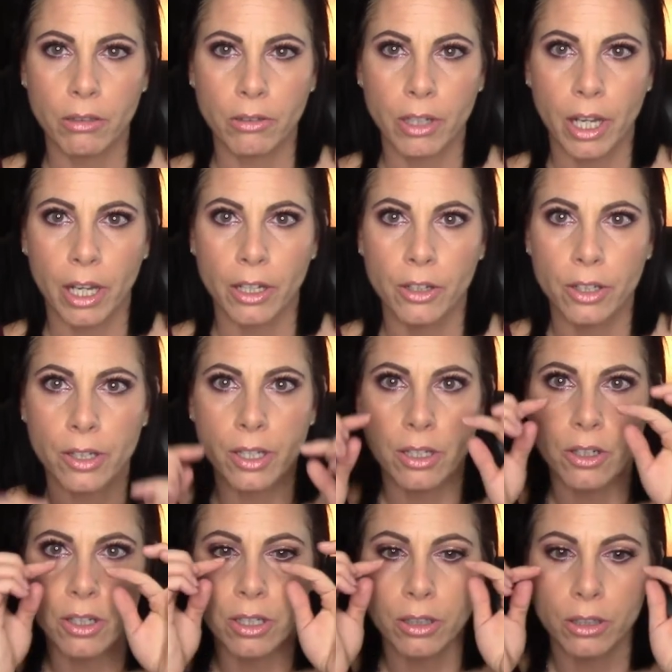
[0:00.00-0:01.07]
okay? You can see
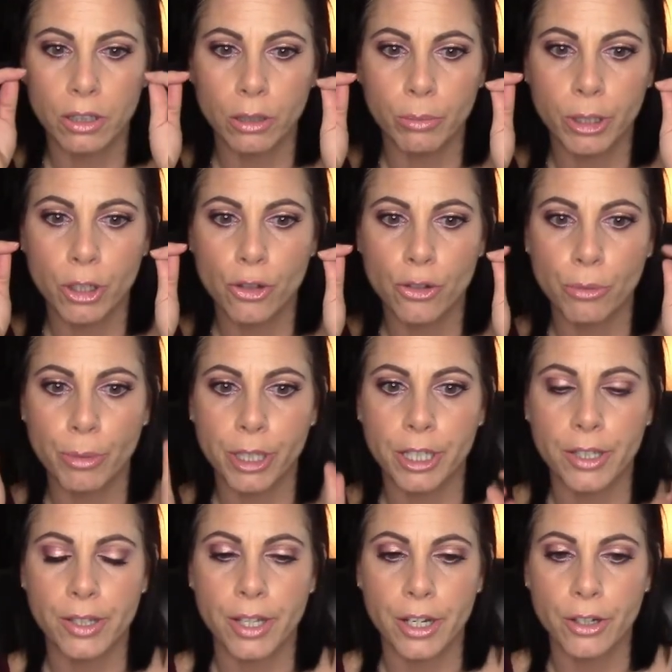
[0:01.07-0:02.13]
just a little bit of
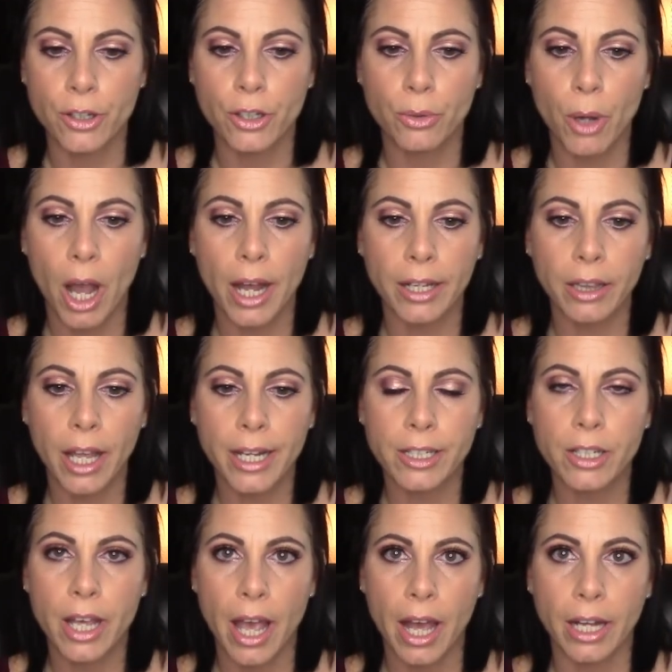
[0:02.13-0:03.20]
droopiness there. So I like
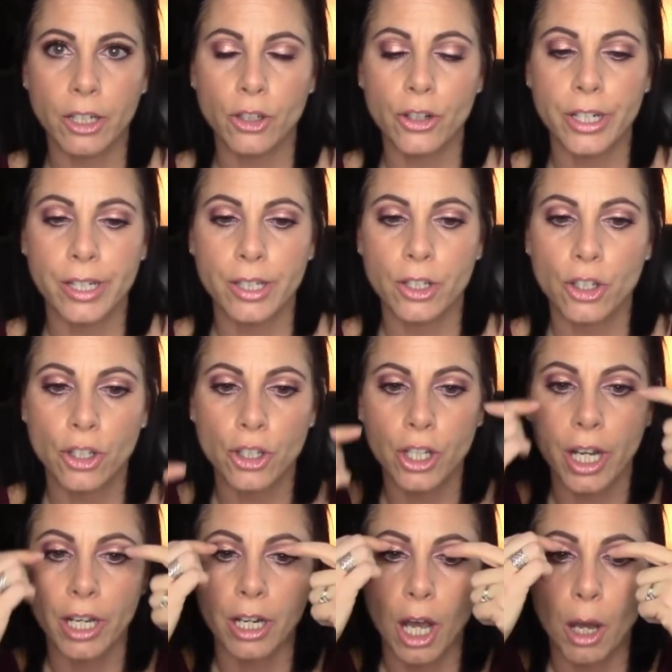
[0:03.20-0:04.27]
to add a transition
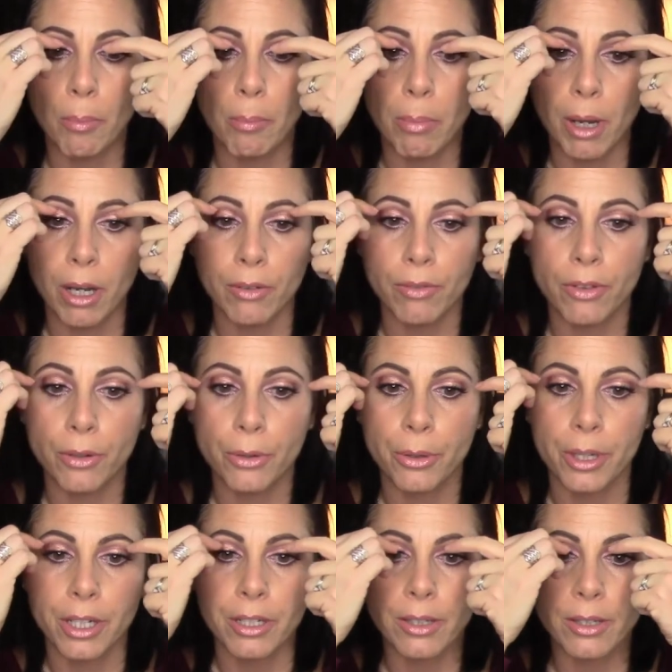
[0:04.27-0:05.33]
shade above the
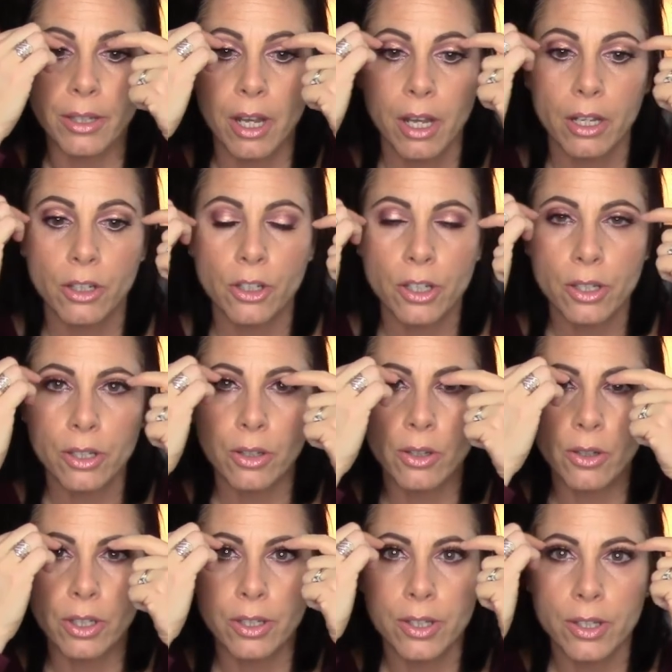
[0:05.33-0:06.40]
crease just so
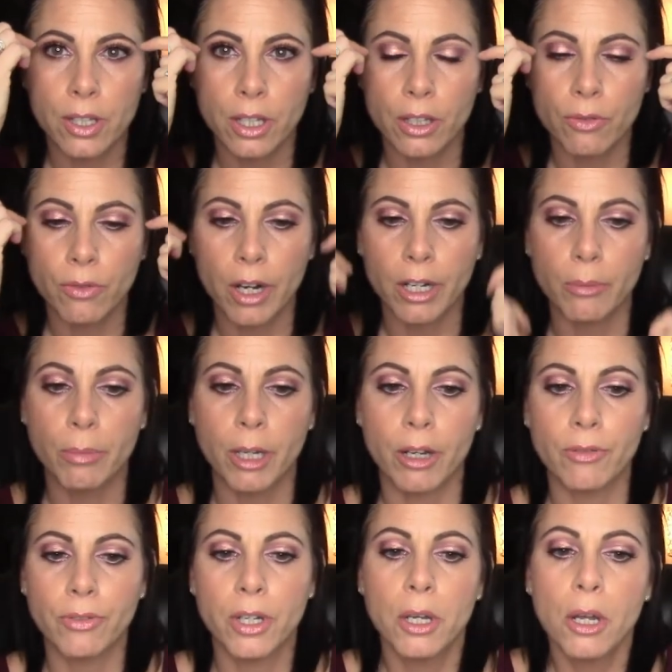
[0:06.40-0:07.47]
you can see it right
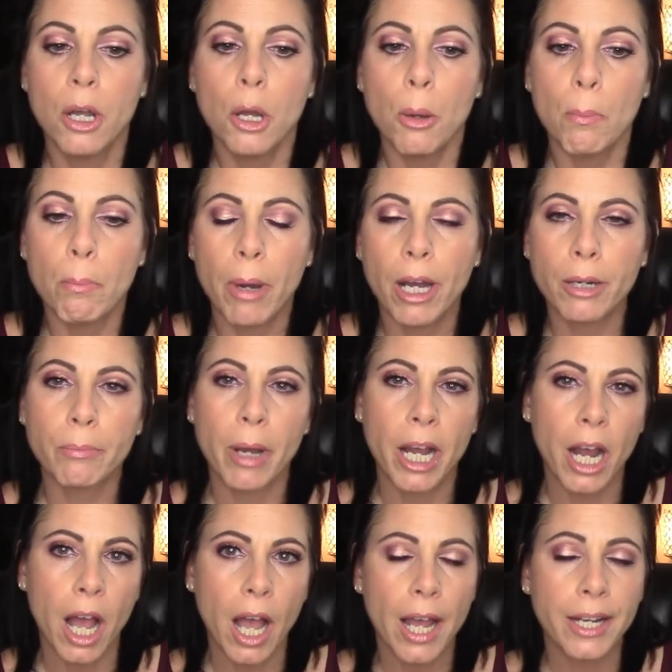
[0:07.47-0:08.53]
above. But
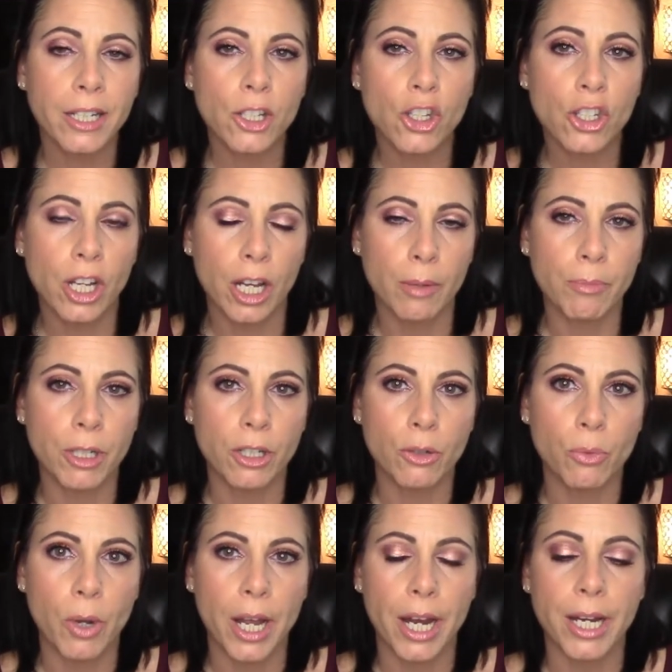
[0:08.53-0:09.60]
my eye is shaped in a
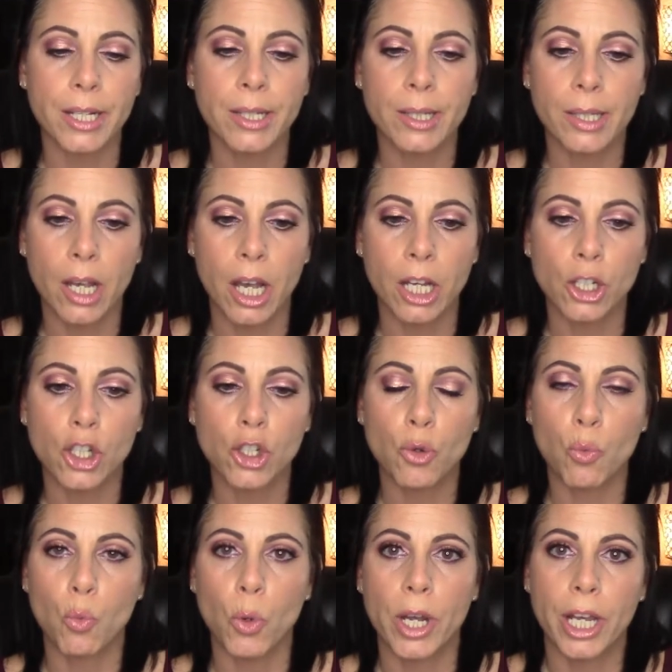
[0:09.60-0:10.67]
way such
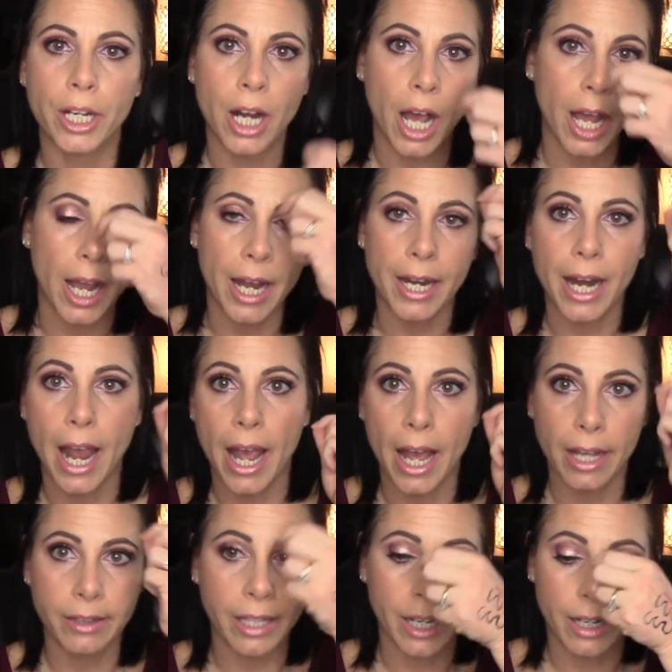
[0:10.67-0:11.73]
when I
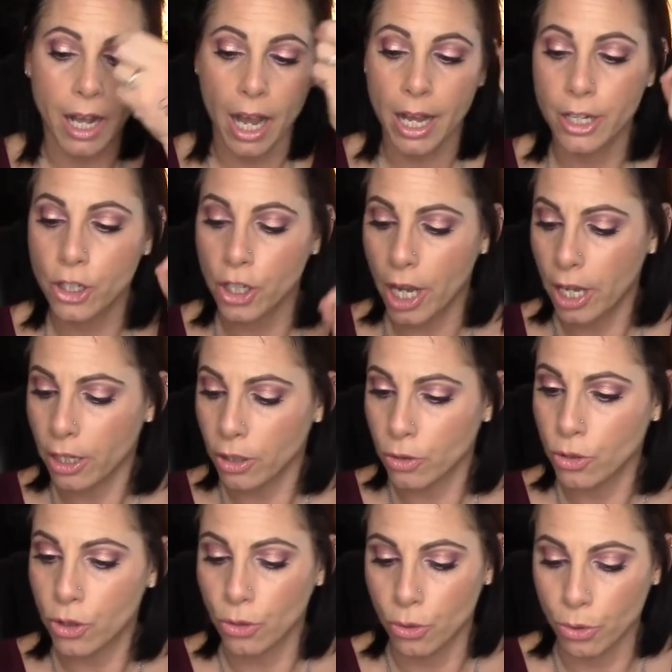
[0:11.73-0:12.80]
add that
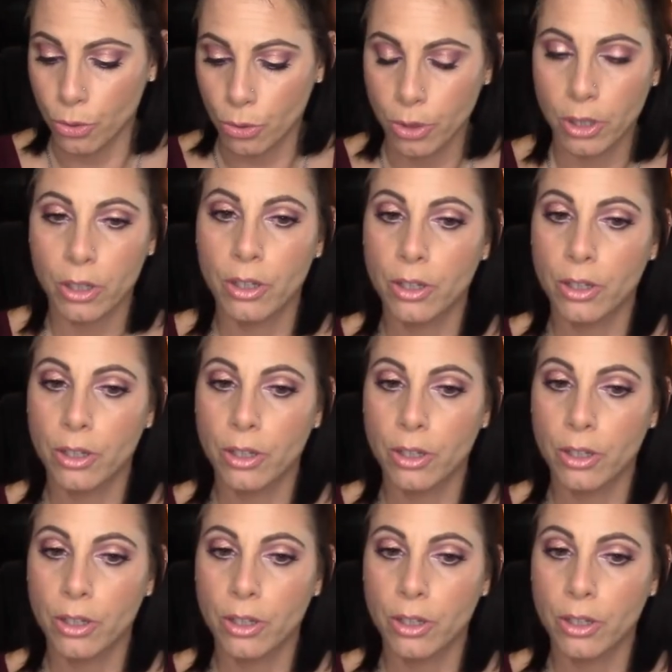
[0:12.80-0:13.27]
eyeshadow to